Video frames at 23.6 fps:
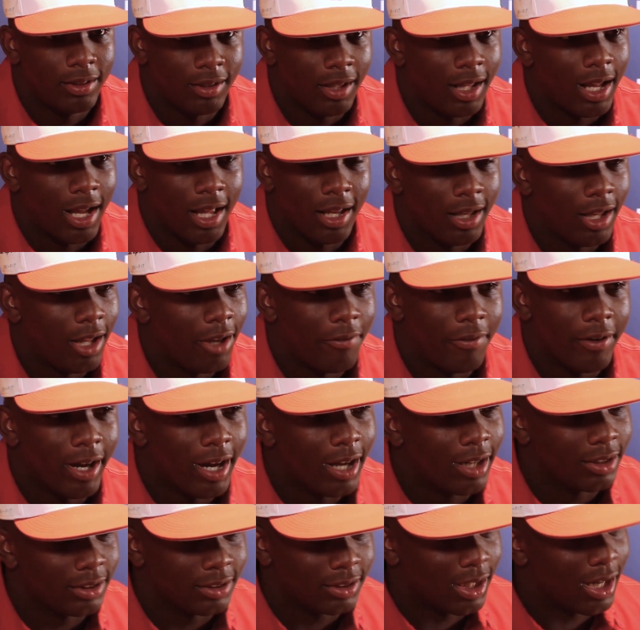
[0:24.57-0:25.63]
Like, I love an
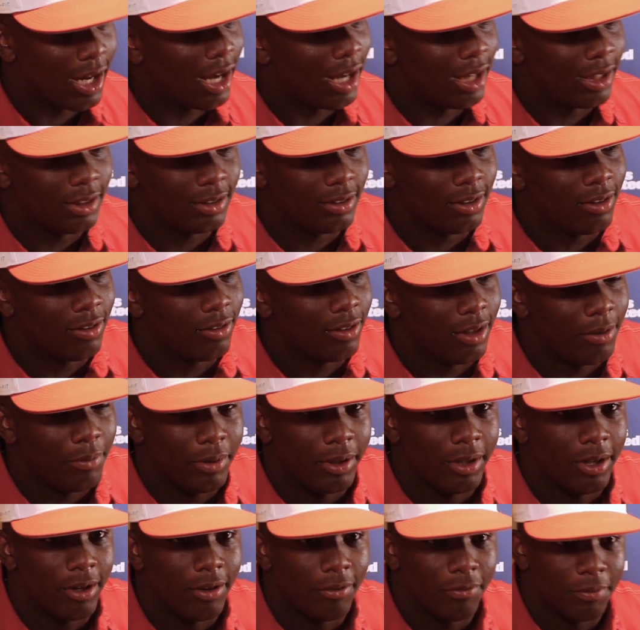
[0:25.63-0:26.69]
honest guy. He's going to let me
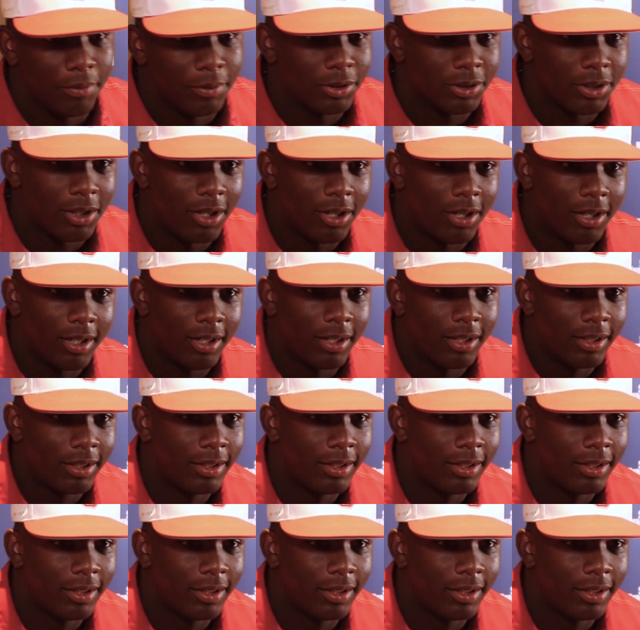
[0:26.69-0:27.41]
know from the start.